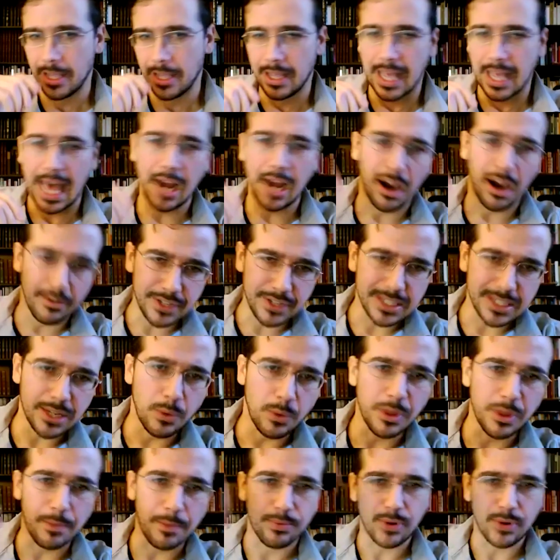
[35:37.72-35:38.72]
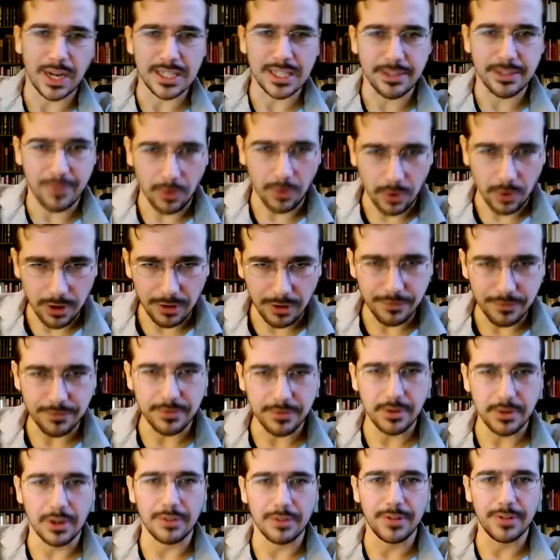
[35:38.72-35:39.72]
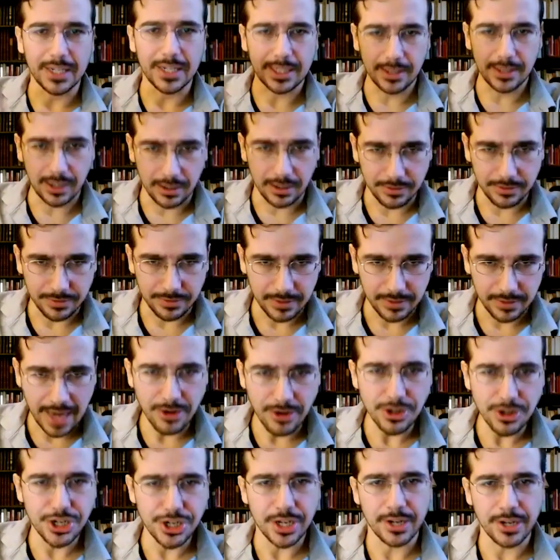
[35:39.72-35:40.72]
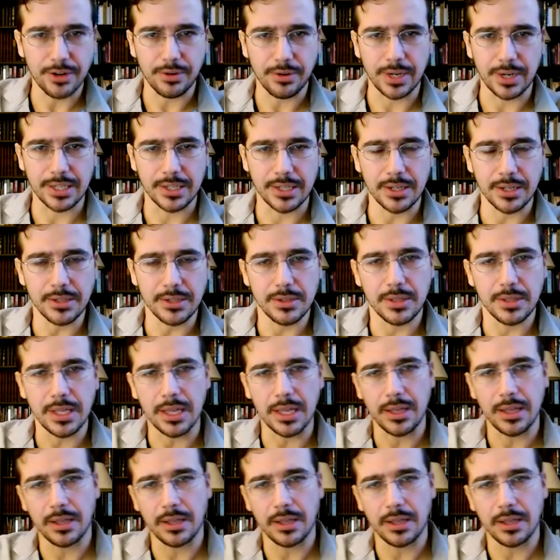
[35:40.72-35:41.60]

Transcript: And obviously, when the price of energy increases, the